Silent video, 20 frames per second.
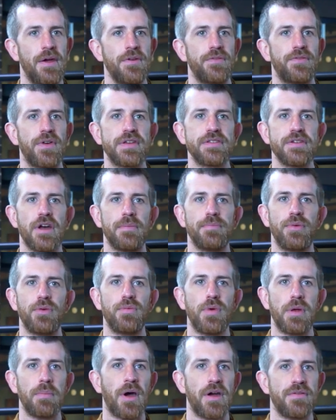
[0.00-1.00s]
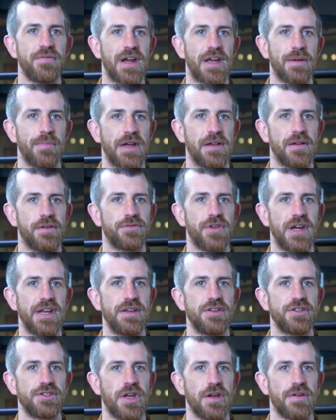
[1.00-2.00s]
For example, we might recommend a
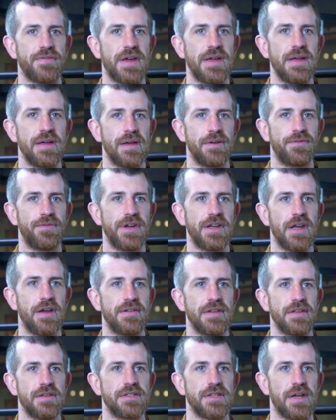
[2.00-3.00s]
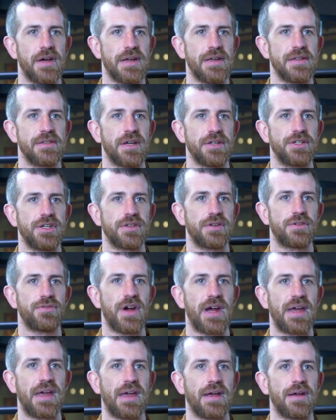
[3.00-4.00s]
drainage survey if we notice signs such as
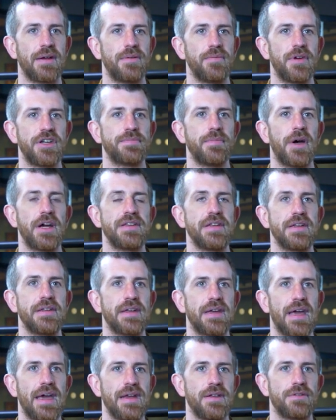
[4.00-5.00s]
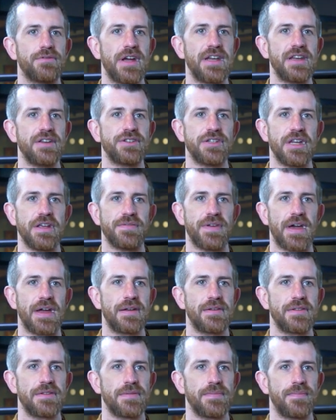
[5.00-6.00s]
cracking, which might indicate drainage
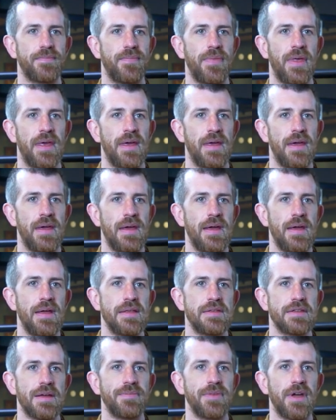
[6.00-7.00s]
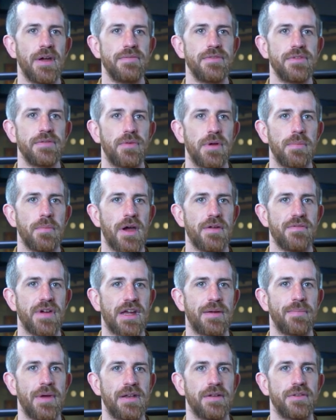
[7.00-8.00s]
defects. Sometimes we might
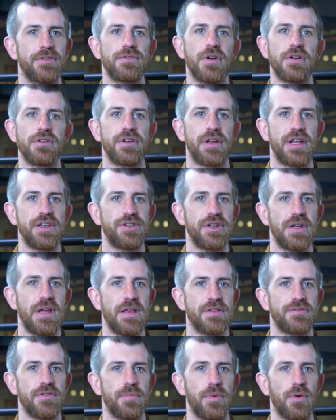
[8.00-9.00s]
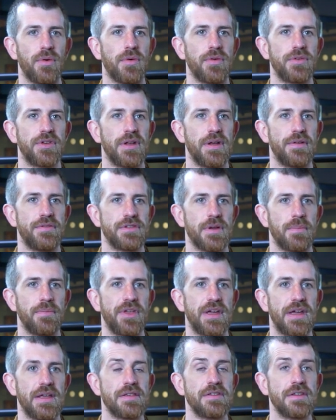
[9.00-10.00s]
recommend a structural engineer's report if
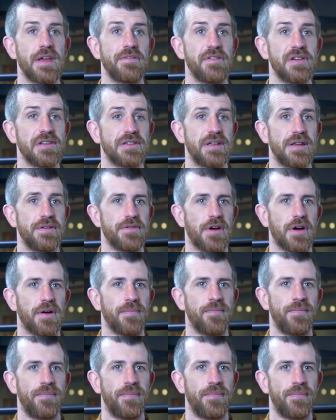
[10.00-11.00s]
something is seriously wrong.